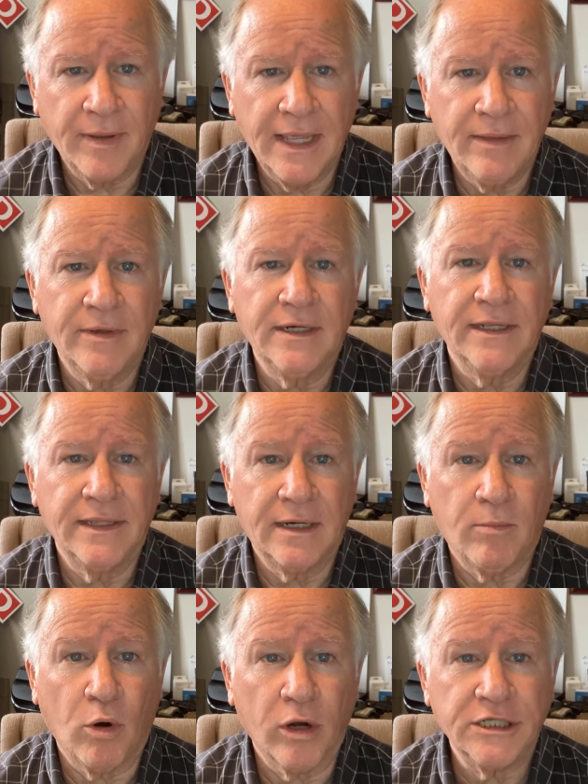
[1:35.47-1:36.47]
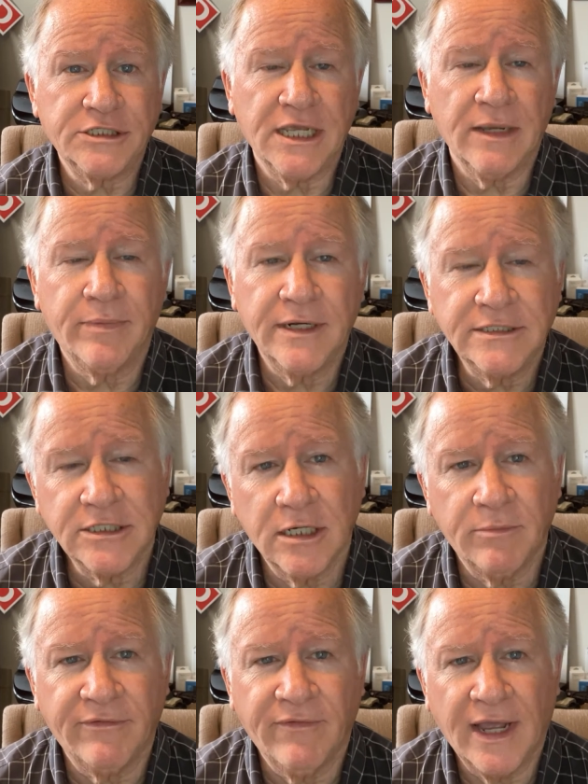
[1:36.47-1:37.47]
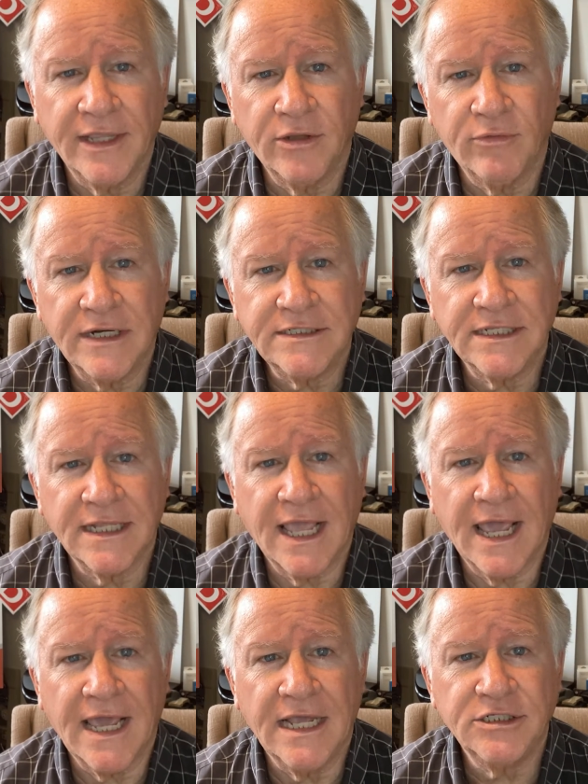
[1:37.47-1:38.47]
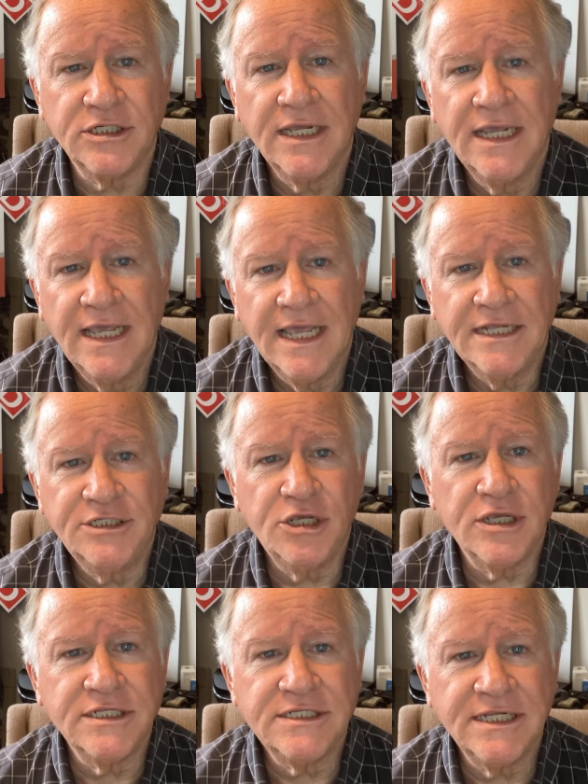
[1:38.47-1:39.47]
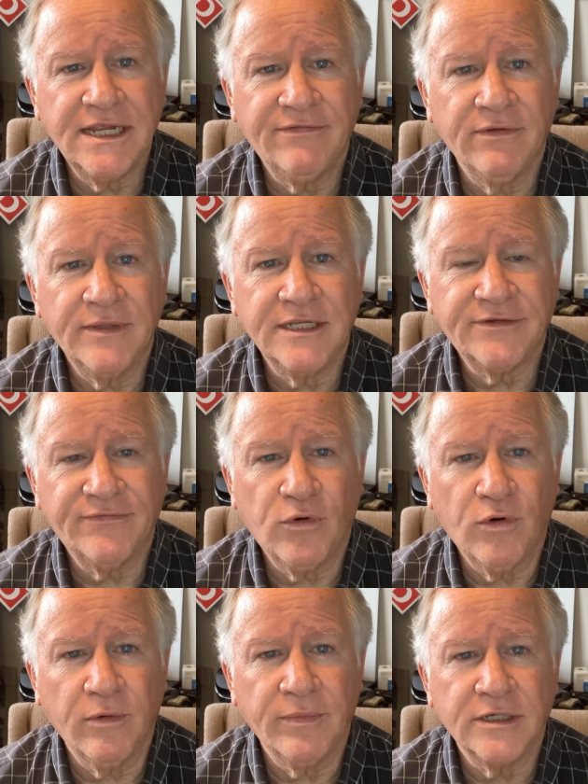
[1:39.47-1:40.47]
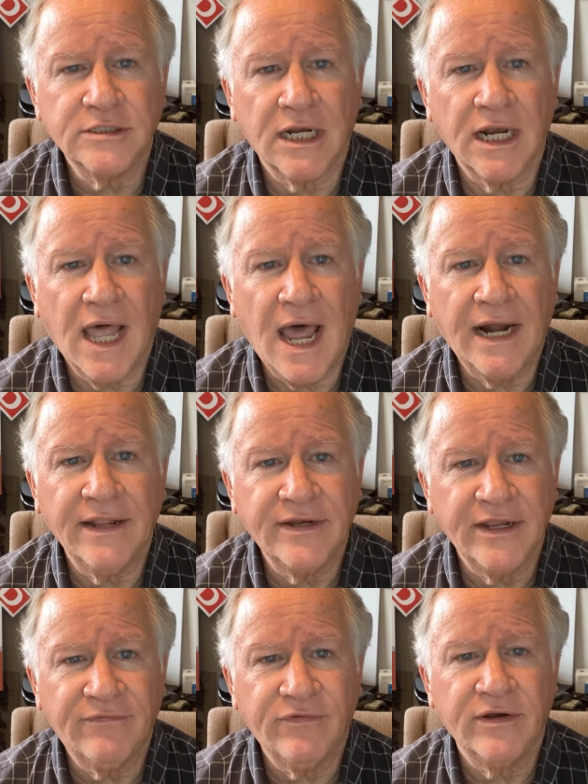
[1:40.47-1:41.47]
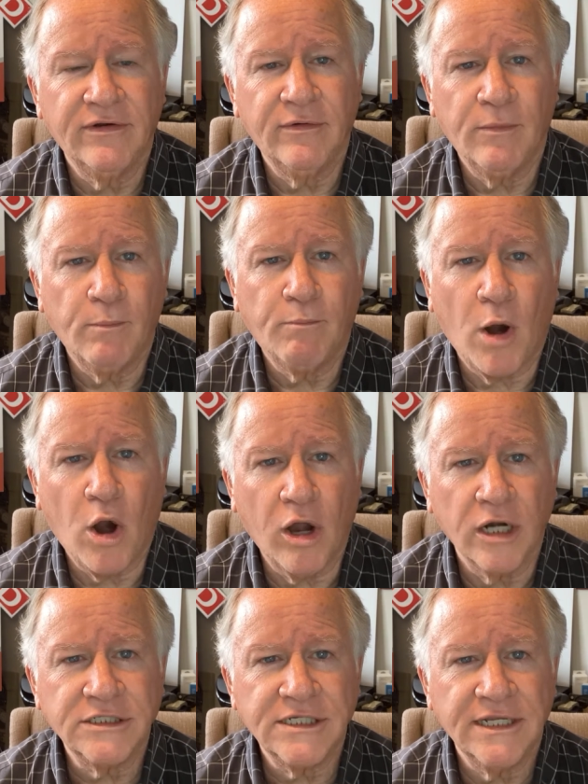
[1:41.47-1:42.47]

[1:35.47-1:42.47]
payment and then a mortgage company is going to provide the rest of the cash. As you can see from this form, there's a lot of different parts